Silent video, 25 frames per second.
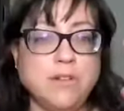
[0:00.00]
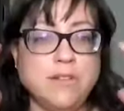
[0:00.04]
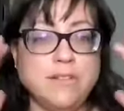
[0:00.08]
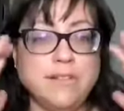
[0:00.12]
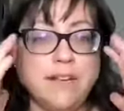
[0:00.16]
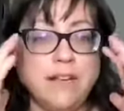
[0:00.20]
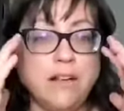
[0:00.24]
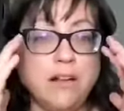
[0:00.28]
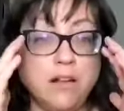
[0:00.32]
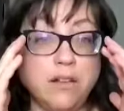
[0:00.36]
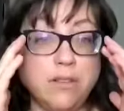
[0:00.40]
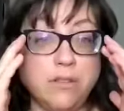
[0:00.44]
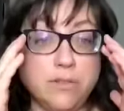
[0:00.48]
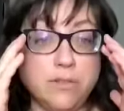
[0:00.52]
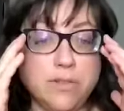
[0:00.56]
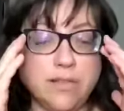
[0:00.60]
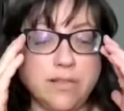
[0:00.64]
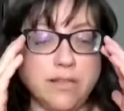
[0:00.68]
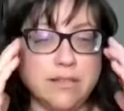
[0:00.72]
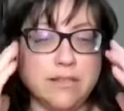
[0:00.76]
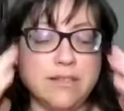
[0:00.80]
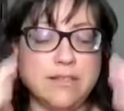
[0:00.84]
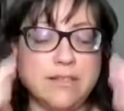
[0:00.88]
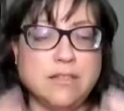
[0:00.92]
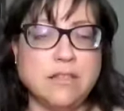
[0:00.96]
like all those
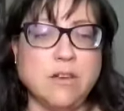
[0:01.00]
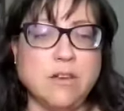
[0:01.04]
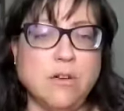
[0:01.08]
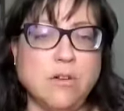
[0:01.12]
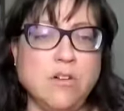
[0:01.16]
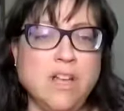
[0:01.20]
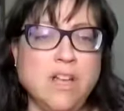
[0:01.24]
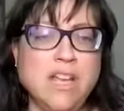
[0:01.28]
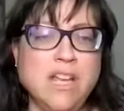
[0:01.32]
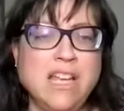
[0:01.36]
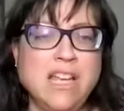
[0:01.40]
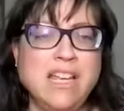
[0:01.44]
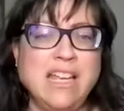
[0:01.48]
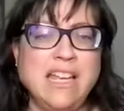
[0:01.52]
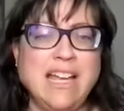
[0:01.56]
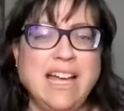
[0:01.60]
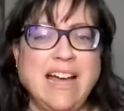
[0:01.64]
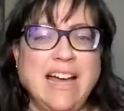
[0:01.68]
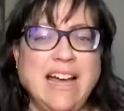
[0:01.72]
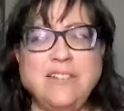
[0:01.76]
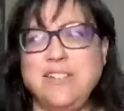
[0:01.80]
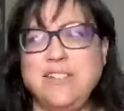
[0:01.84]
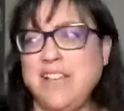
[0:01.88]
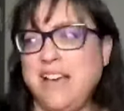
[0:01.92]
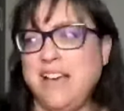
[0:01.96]
things. So
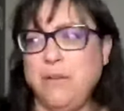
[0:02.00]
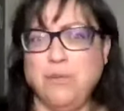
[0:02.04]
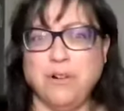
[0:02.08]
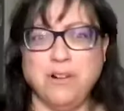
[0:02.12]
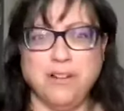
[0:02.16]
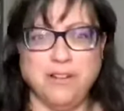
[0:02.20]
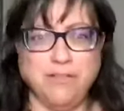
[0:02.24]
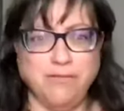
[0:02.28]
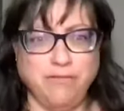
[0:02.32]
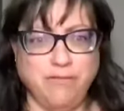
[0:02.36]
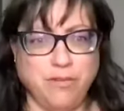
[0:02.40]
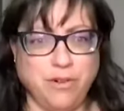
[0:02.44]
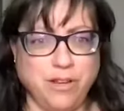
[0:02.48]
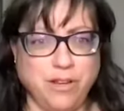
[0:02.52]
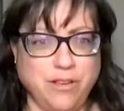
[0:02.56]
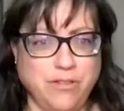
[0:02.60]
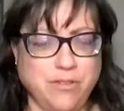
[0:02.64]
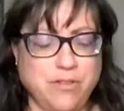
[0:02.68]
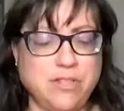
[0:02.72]
how's that working for you?